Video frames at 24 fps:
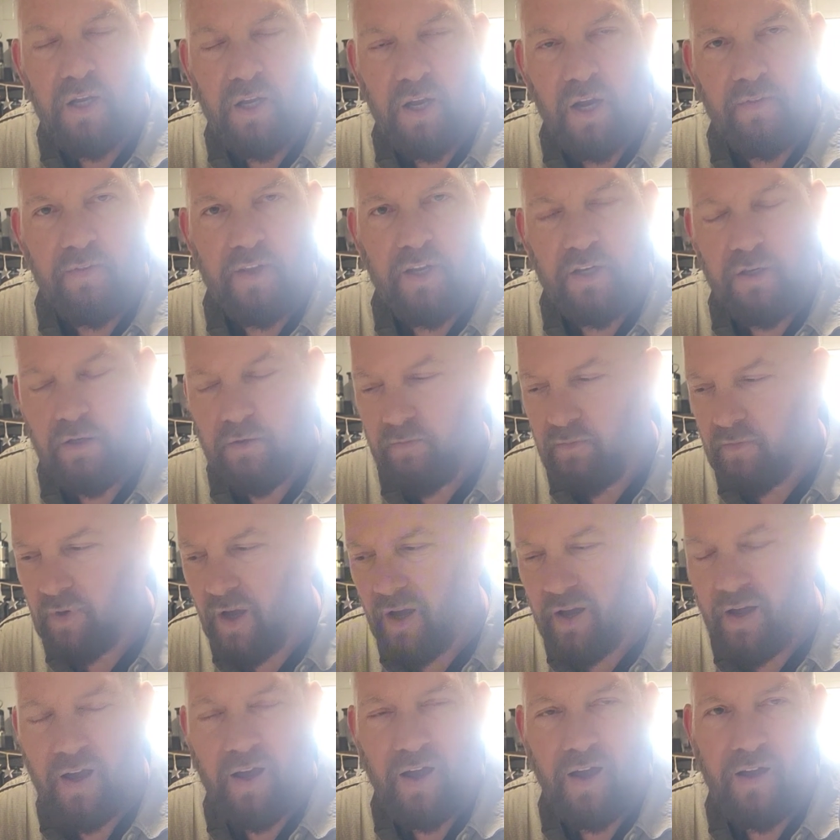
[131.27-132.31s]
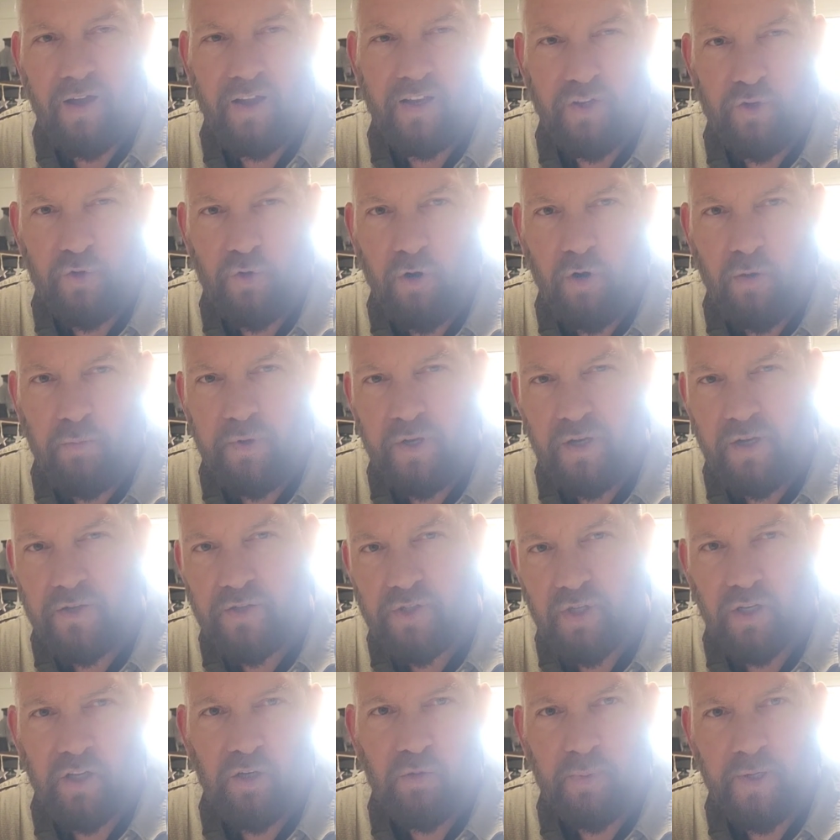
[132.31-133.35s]
And then I do our beans
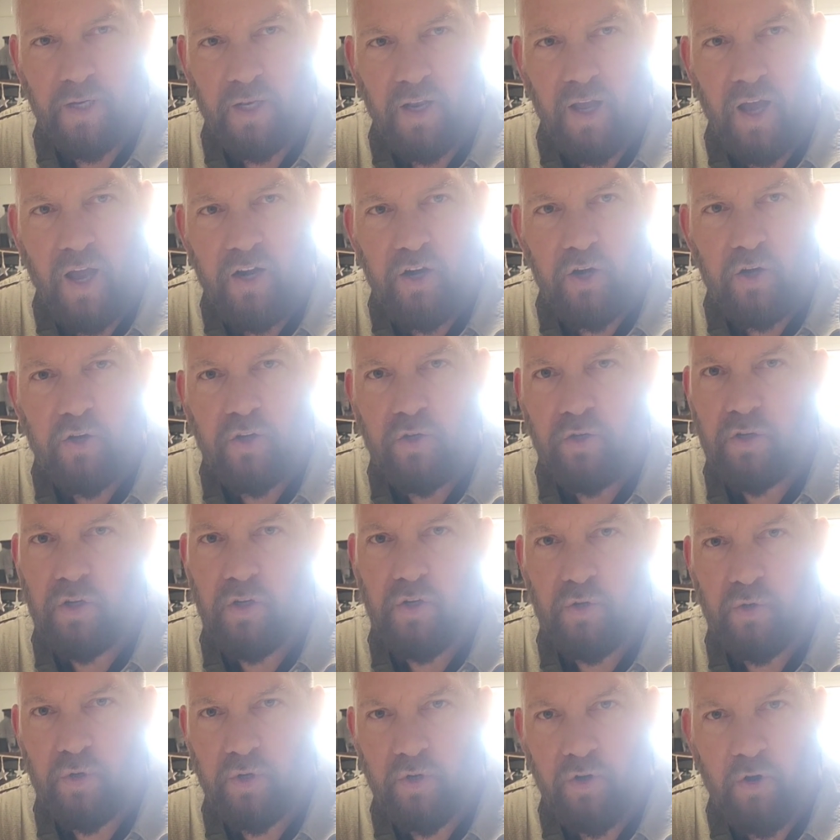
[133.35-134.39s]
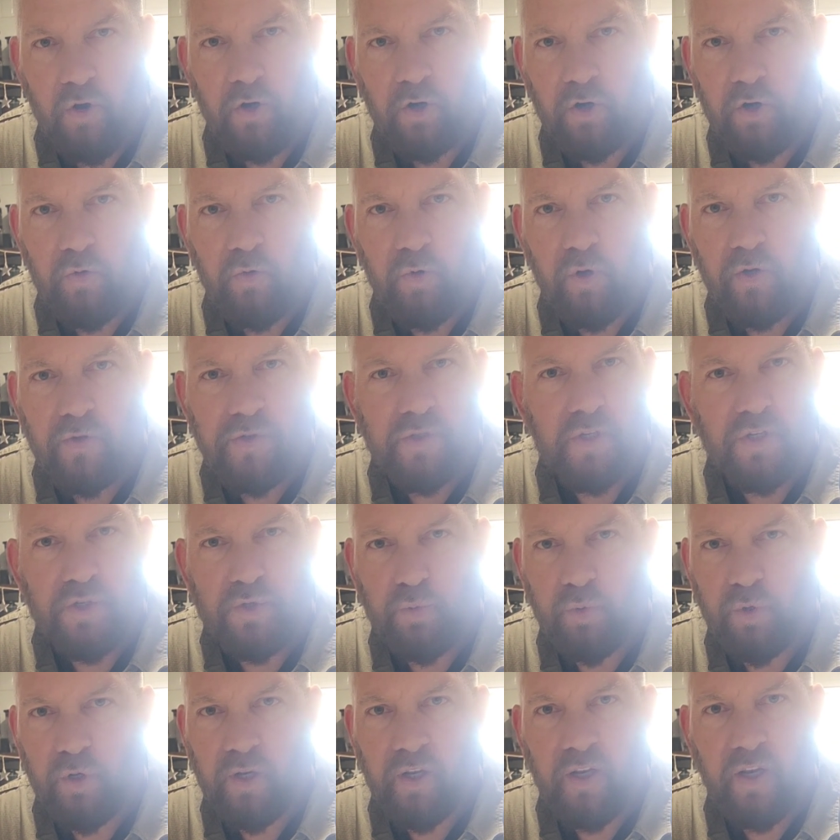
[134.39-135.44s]
a little bit lighter. You can do a darker roast, it's
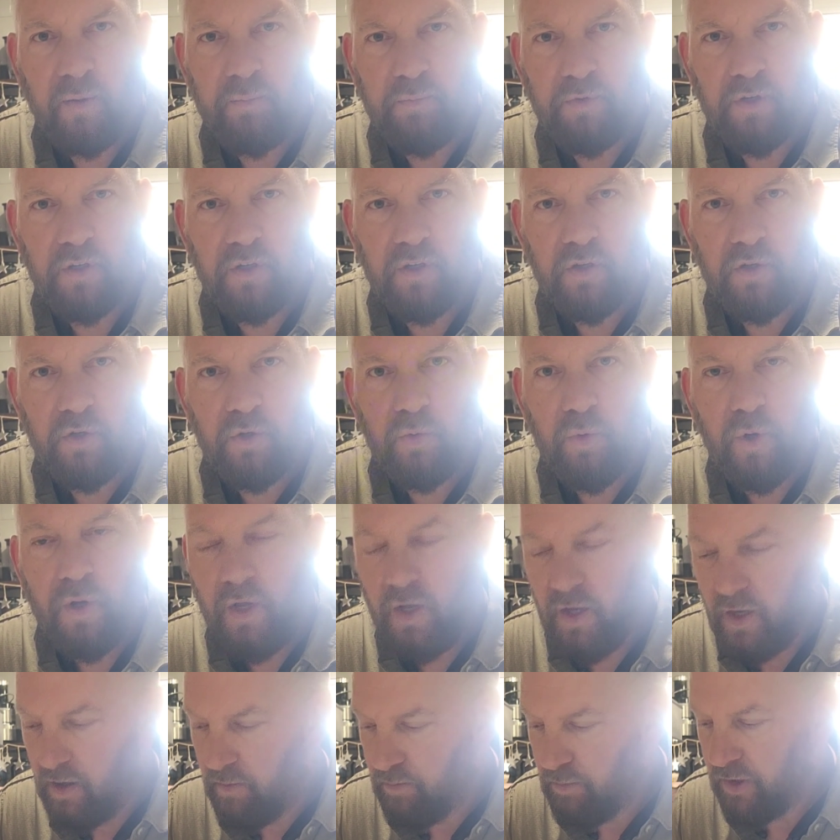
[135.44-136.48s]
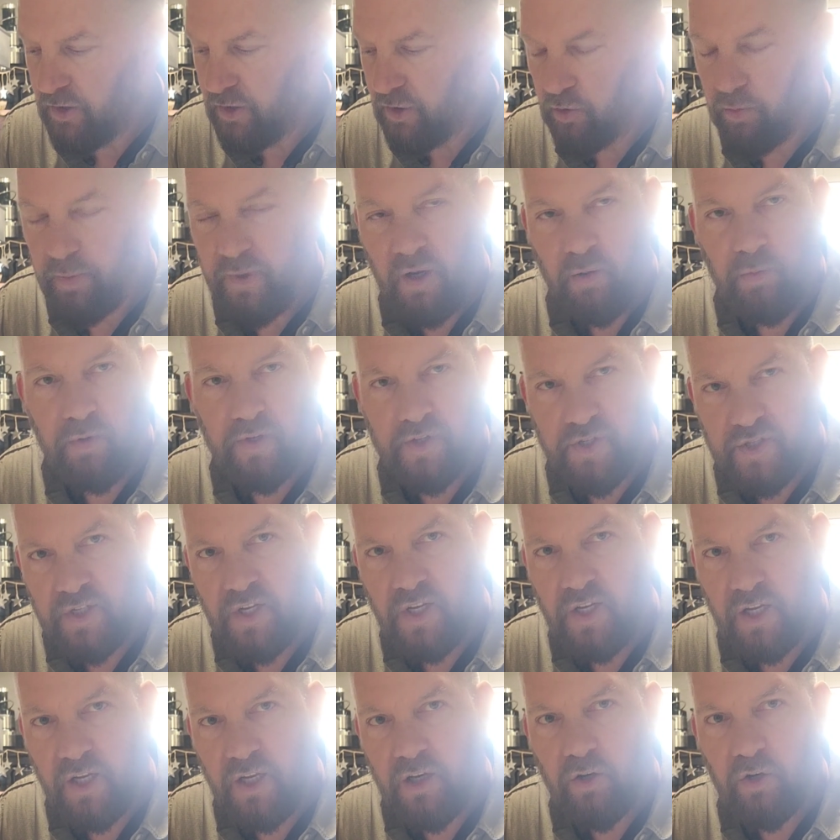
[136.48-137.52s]
really up to you, but you'll be able to
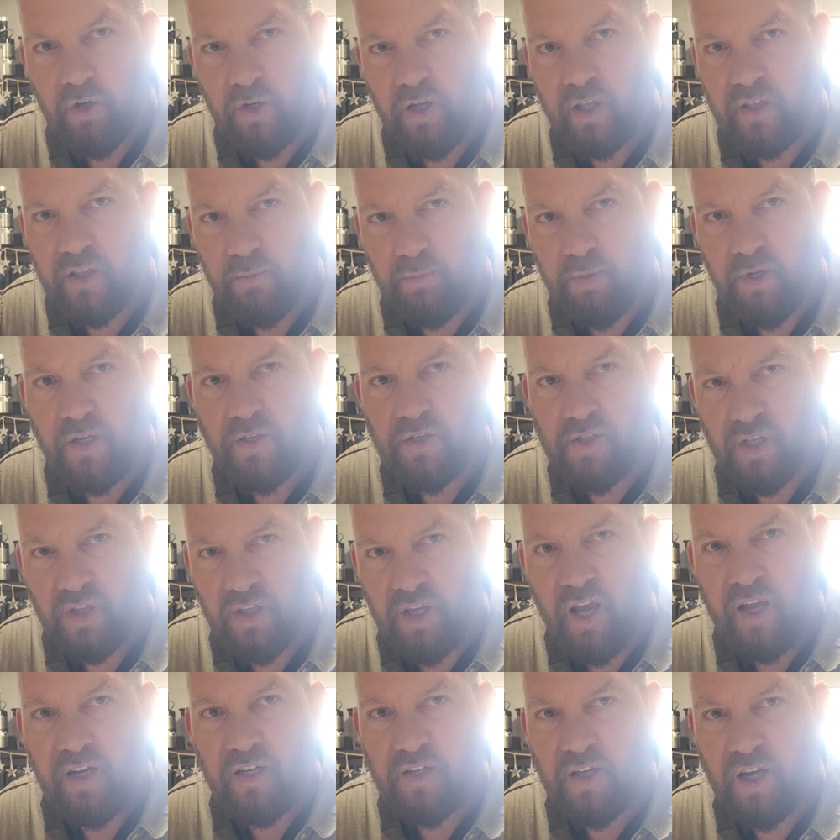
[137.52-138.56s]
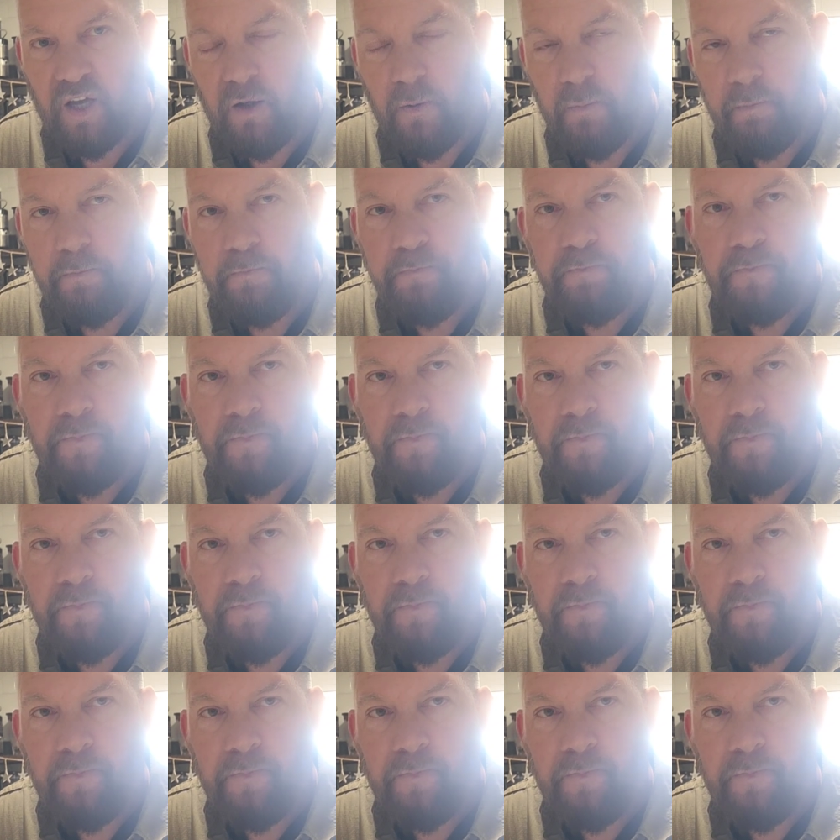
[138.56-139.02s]
see and look at the beans at that time.